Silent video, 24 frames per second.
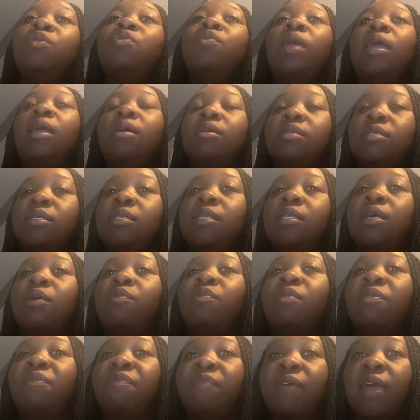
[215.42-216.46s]
answer them
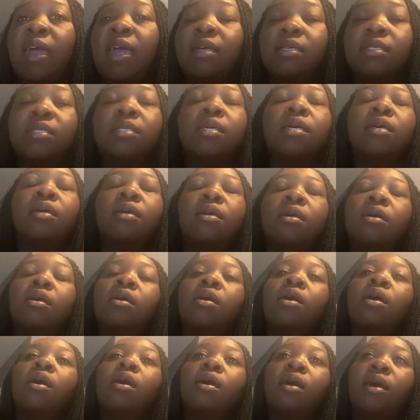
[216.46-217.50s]
with facts.
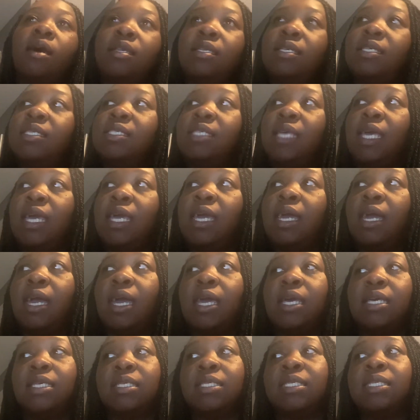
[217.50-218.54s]
Understand
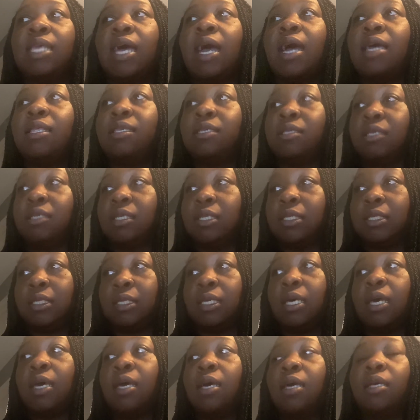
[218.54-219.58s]
it's not just
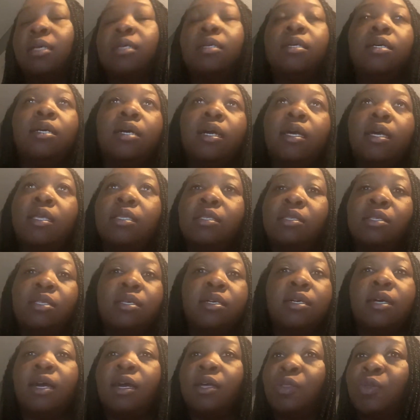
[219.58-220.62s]

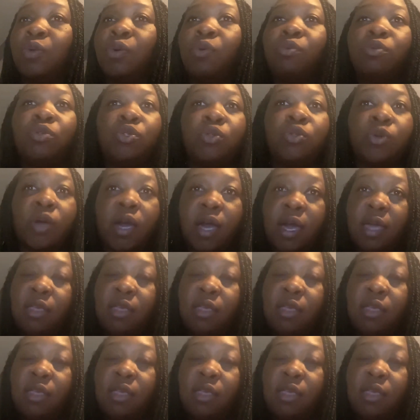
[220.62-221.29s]
cutthroat dry.